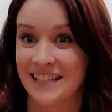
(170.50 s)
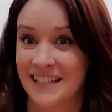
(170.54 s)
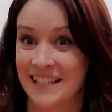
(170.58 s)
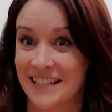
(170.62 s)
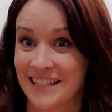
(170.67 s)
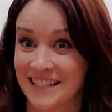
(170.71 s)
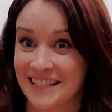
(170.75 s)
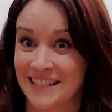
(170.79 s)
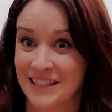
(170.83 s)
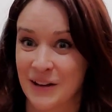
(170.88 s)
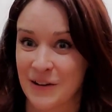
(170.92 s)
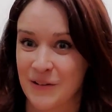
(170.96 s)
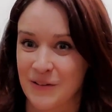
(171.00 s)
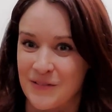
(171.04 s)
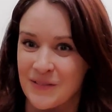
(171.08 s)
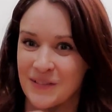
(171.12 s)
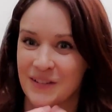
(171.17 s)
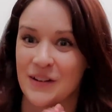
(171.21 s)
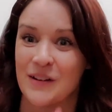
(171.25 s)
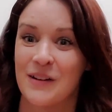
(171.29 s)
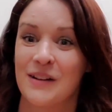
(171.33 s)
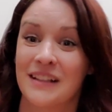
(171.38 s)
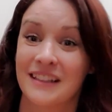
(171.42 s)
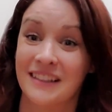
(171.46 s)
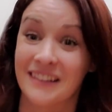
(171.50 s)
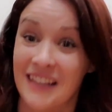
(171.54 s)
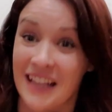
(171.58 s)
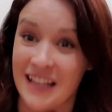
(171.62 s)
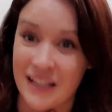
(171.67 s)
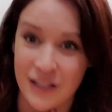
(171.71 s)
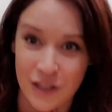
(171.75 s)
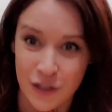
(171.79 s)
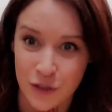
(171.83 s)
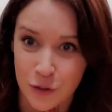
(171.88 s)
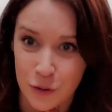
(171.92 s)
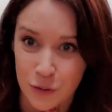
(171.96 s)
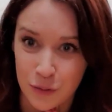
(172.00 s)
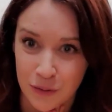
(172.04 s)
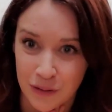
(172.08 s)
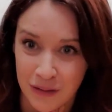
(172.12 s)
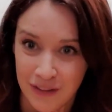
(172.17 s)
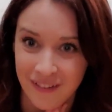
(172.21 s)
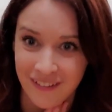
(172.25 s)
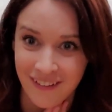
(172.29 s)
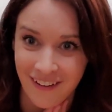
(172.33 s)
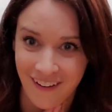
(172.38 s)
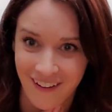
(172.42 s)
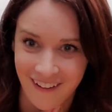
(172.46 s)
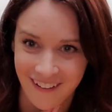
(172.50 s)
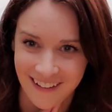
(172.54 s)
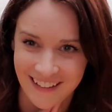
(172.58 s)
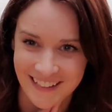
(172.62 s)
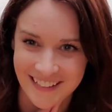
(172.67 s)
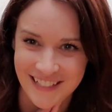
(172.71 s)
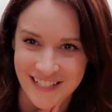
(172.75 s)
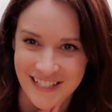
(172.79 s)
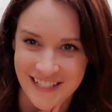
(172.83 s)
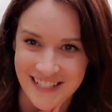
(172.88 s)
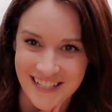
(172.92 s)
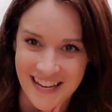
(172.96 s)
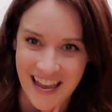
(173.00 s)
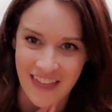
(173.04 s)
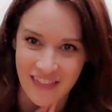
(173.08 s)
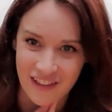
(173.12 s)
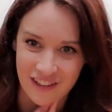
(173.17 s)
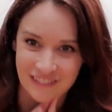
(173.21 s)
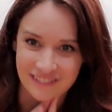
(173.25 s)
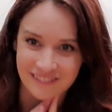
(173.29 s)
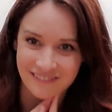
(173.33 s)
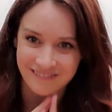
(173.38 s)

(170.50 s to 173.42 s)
So let's tour our kitchen together.